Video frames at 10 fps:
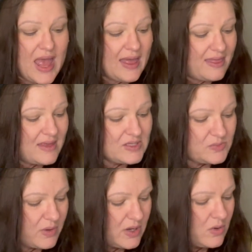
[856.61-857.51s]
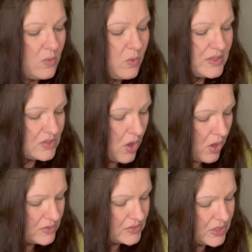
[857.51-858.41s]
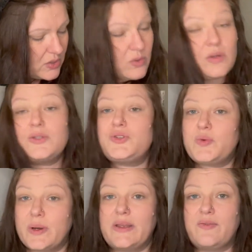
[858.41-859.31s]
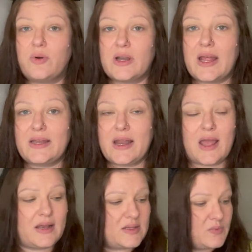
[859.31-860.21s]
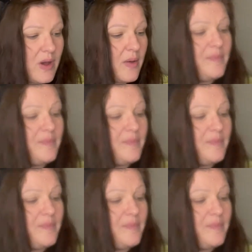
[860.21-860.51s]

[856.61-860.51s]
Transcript: This one was also $24.99 as well.